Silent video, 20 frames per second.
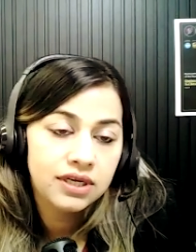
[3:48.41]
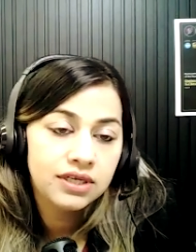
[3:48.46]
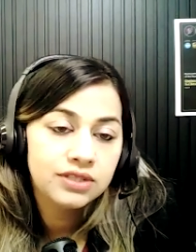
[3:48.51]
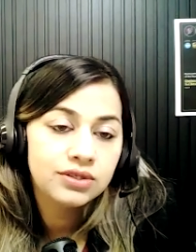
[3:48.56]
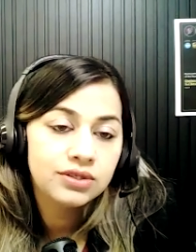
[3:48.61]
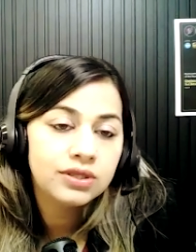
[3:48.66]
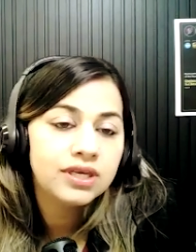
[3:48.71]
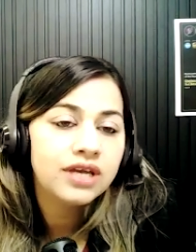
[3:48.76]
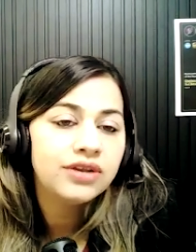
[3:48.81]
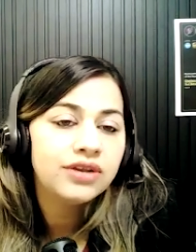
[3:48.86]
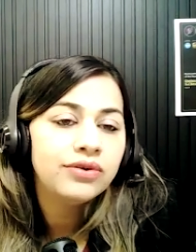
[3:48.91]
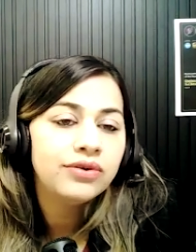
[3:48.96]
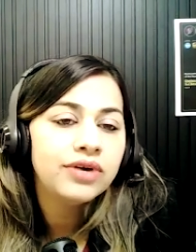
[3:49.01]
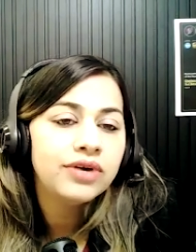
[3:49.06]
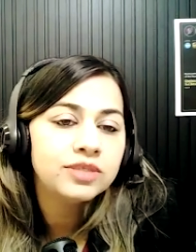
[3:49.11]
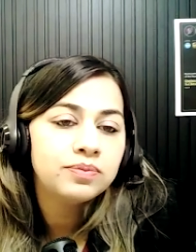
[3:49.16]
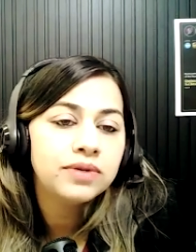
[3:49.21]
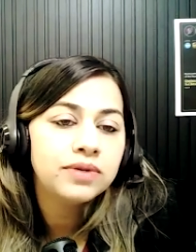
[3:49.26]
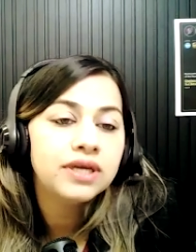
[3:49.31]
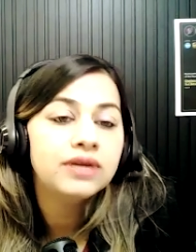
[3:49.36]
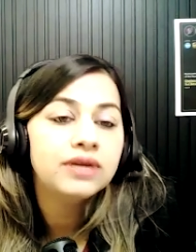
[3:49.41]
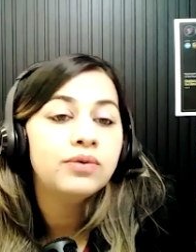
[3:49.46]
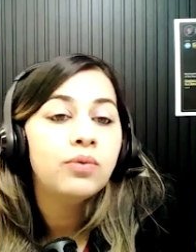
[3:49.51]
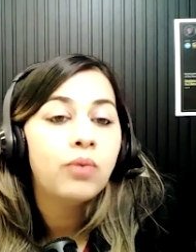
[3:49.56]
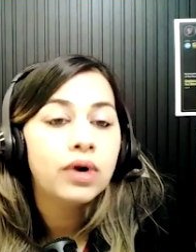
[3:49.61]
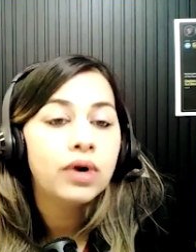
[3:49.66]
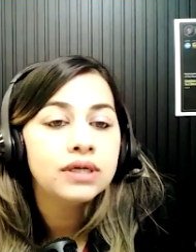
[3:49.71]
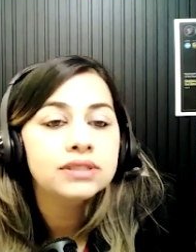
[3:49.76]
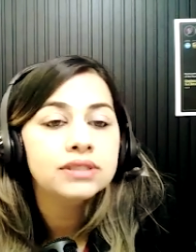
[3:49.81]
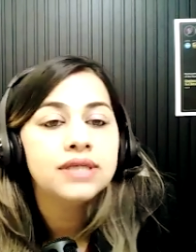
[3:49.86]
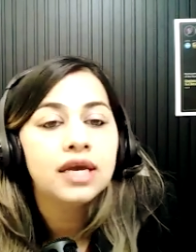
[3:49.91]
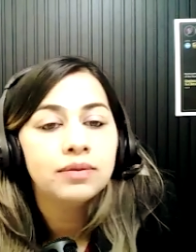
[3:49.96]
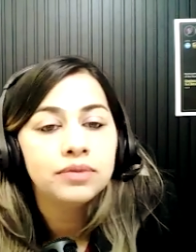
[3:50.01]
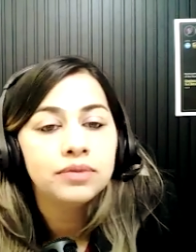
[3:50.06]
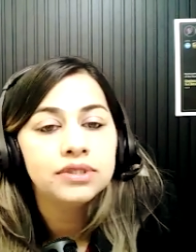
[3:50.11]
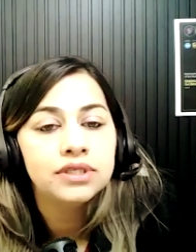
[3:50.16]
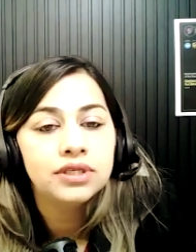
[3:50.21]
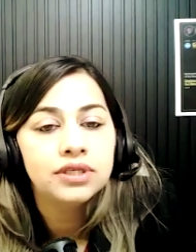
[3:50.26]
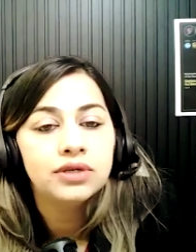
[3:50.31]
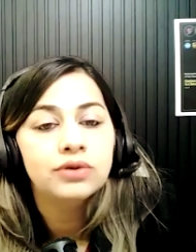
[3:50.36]
So, can you explain what
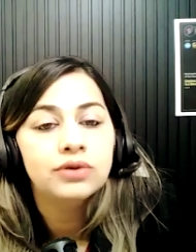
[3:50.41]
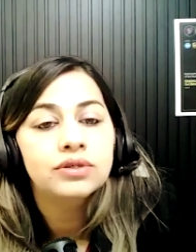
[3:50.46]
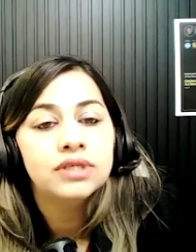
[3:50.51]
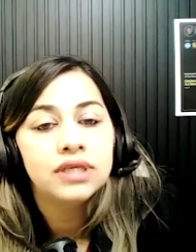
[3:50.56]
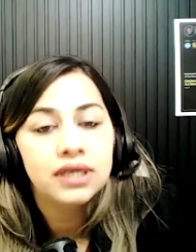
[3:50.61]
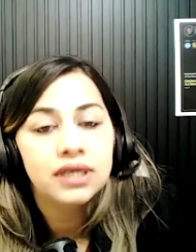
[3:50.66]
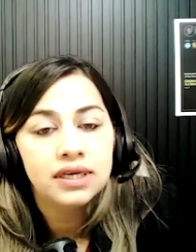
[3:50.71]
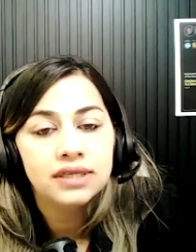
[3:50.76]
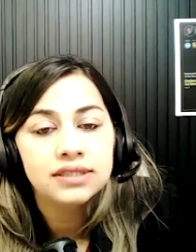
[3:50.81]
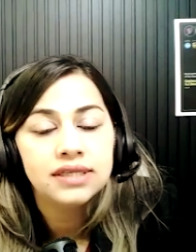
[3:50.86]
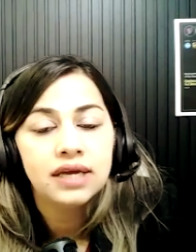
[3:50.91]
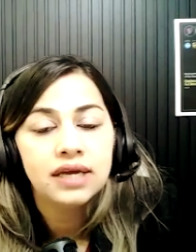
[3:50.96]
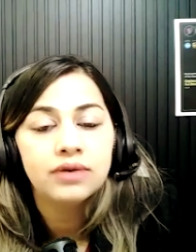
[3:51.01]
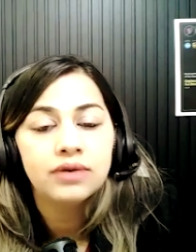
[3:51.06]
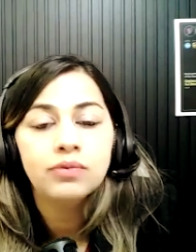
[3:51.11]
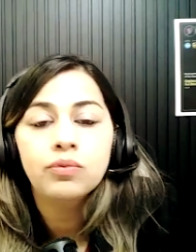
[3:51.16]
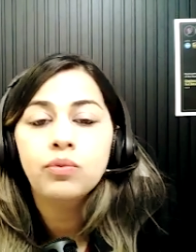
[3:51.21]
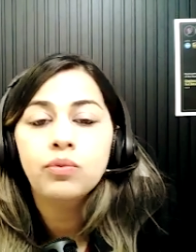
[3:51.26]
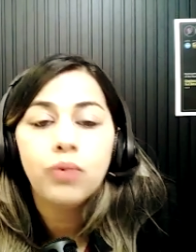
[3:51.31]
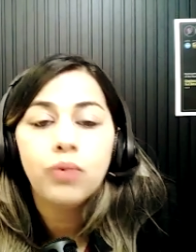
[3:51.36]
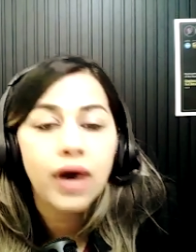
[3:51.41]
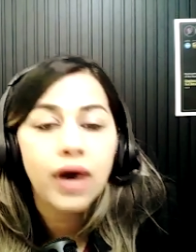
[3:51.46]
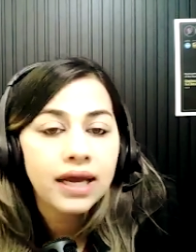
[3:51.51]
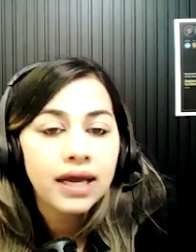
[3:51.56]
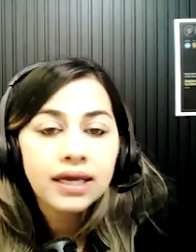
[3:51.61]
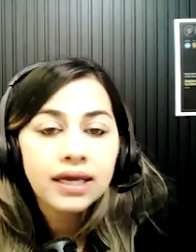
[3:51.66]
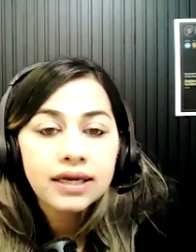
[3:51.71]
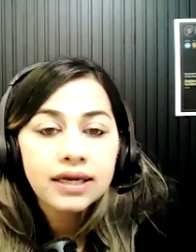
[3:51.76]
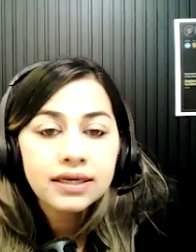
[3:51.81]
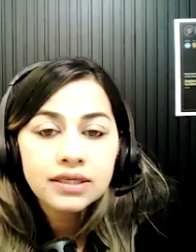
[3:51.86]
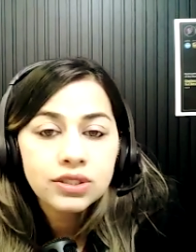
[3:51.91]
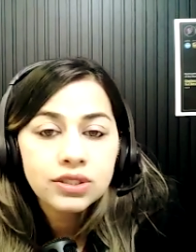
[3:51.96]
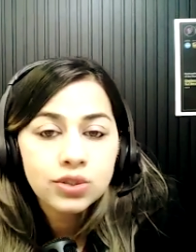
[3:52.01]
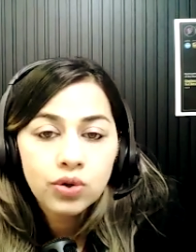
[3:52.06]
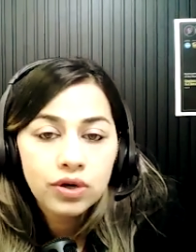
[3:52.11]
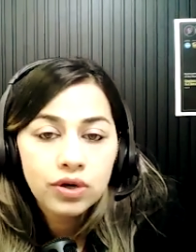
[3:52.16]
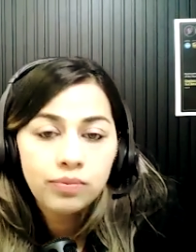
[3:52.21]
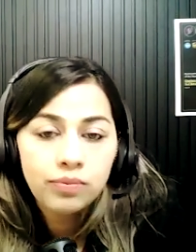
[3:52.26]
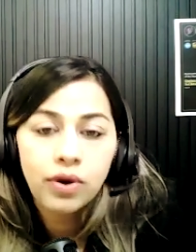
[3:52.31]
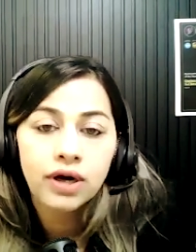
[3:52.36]
cybersecurity is and why it is
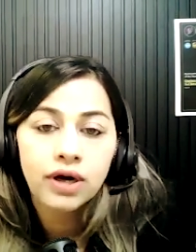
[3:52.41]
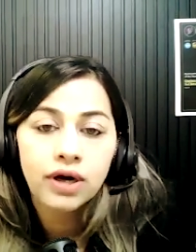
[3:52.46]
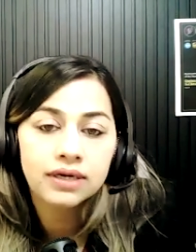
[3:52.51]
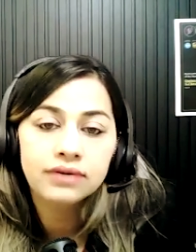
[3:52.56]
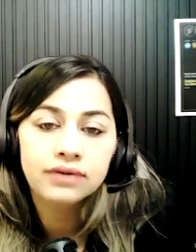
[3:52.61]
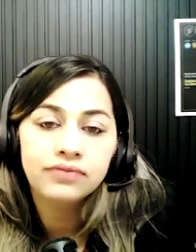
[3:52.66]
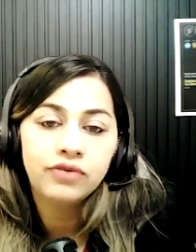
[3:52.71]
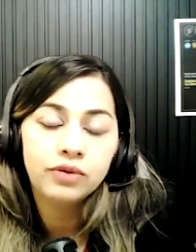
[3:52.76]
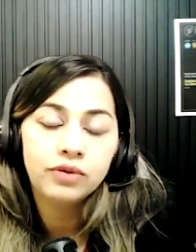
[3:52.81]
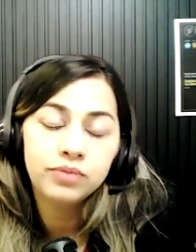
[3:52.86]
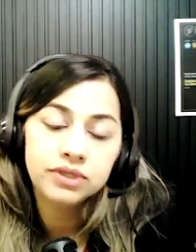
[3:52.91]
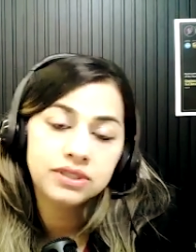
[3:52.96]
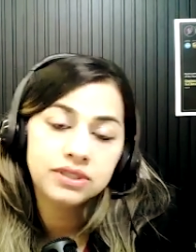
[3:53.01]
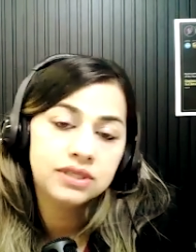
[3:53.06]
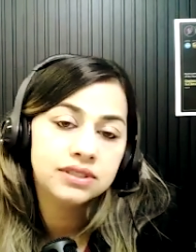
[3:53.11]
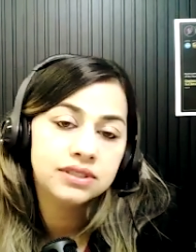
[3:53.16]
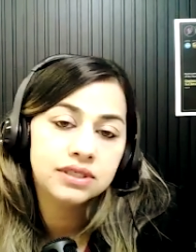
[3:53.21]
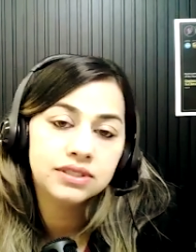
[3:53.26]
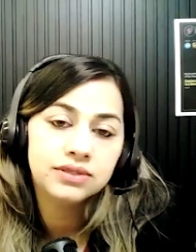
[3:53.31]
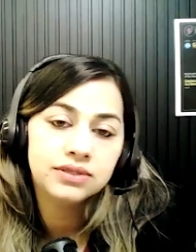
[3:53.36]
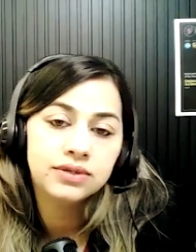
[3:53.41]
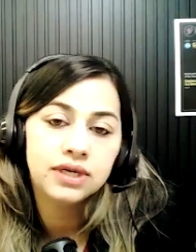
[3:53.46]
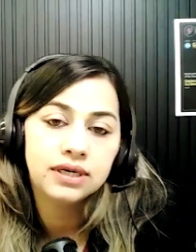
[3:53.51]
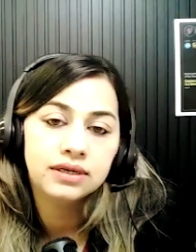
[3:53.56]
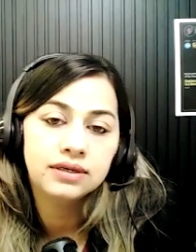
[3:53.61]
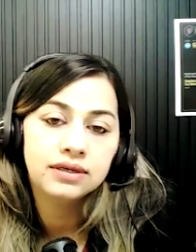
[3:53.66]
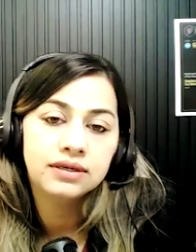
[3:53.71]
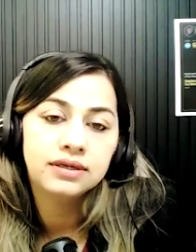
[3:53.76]
so important for businesses today?